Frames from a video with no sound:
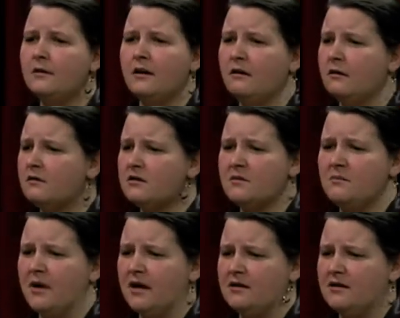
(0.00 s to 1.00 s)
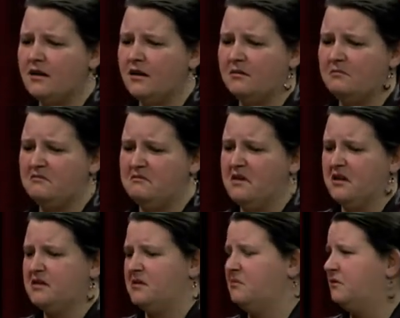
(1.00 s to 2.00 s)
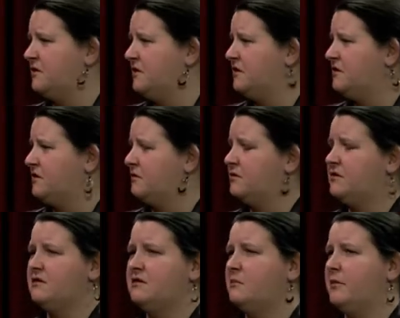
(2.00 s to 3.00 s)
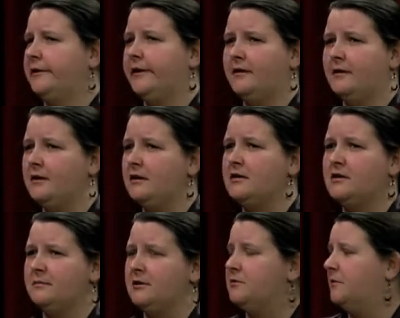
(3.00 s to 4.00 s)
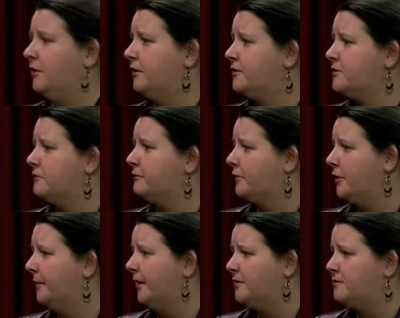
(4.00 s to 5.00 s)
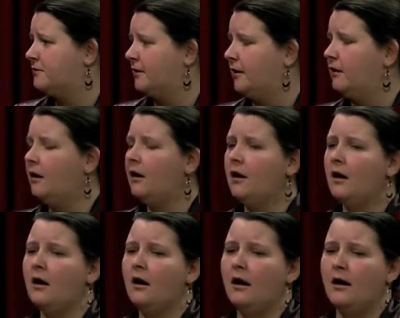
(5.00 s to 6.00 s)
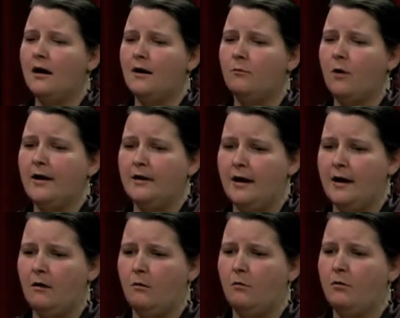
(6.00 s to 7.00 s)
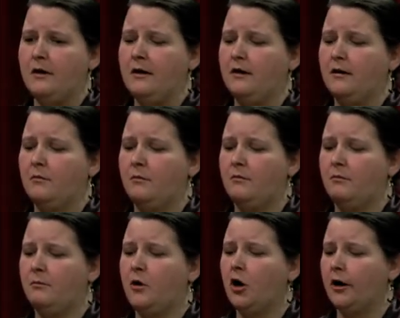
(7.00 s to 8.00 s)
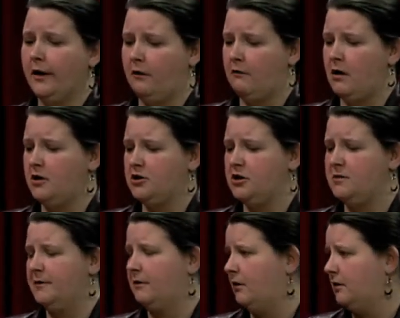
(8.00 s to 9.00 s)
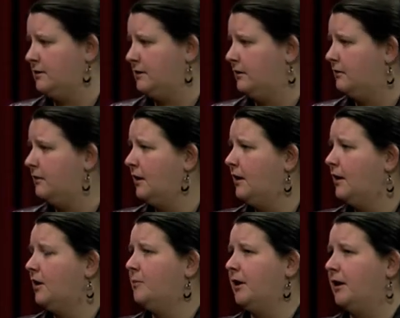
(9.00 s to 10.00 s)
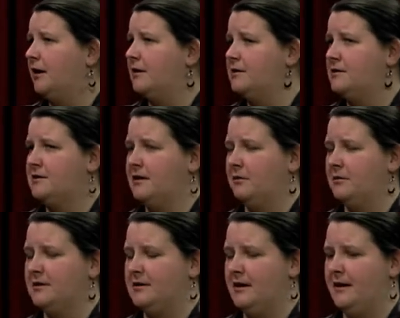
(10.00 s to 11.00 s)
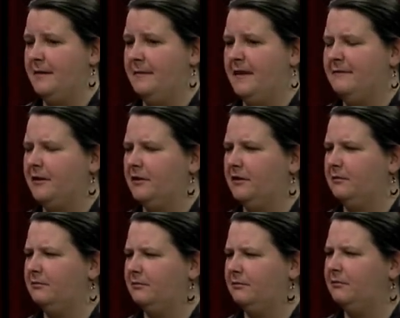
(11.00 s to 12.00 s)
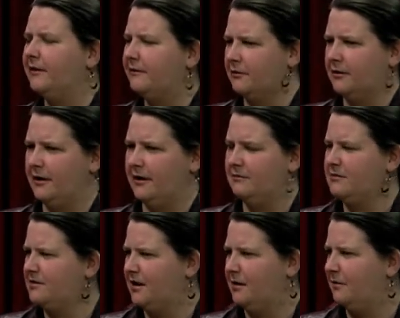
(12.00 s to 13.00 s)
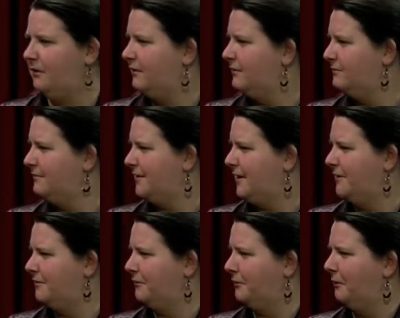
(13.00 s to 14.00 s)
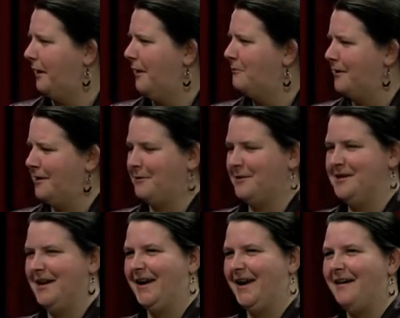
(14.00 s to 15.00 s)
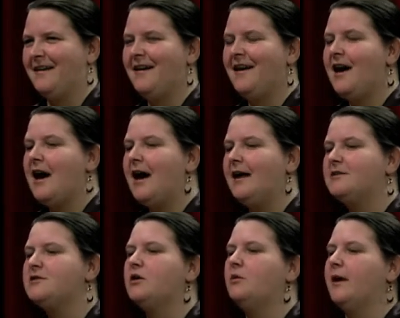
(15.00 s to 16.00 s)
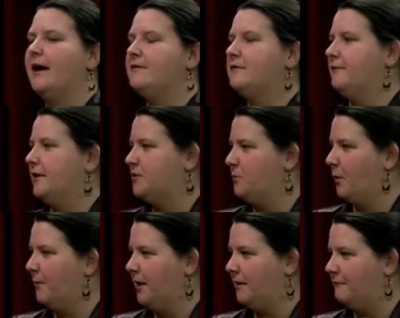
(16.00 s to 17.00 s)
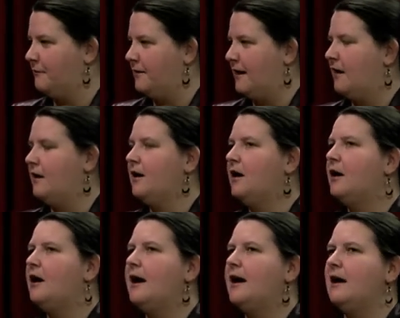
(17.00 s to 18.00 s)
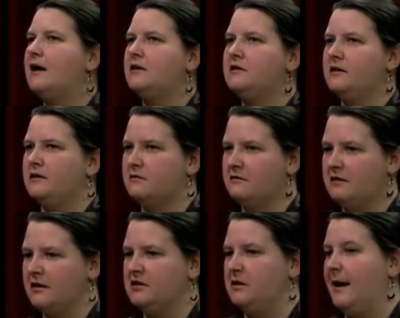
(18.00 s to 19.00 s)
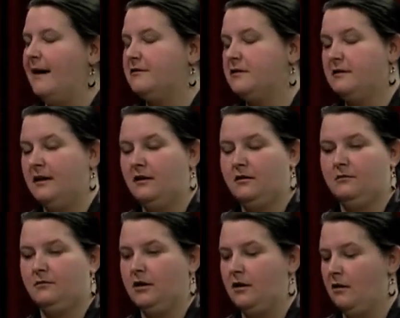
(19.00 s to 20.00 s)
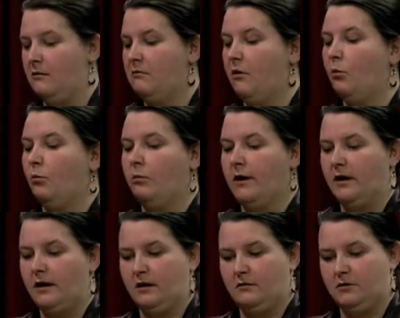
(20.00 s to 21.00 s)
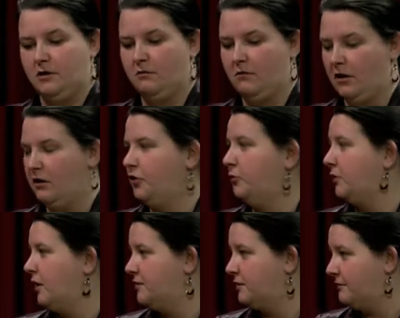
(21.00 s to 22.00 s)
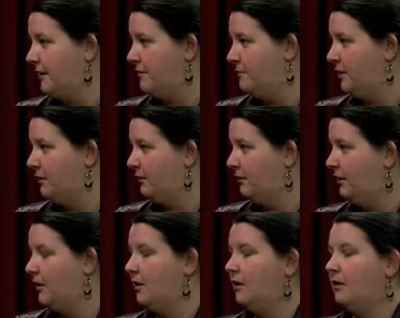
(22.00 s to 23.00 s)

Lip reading: There are some basic nuts and bolts issues. There's a building that needs to be demolished over on Main Street. Right now, the parking garage has been halted because there was they found a livery stable under the ground while they were digging, and so we have to find some more money for that. And these are things that you have to think, you know, we don't want to halt the project right in the middle.